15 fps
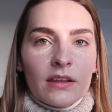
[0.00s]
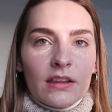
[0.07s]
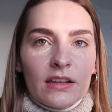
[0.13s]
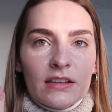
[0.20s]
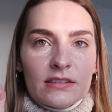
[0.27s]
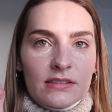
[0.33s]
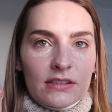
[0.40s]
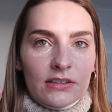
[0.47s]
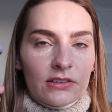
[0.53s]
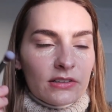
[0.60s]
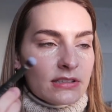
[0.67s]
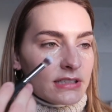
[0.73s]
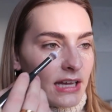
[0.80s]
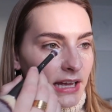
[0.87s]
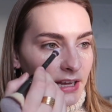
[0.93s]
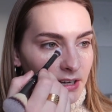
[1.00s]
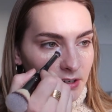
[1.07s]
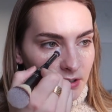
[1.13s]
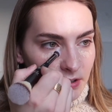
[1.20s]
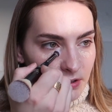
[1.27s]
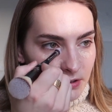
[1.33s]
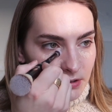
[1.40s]
This little side
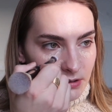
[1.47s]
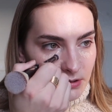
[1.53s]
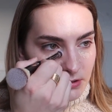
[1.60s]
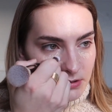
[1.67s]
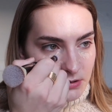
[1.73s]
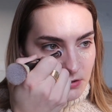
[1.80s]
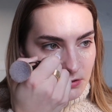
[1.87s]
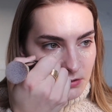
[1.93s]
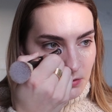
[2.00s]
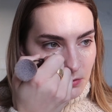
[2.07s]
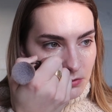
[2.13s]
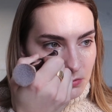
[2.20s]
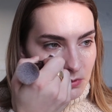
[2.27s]
is supposed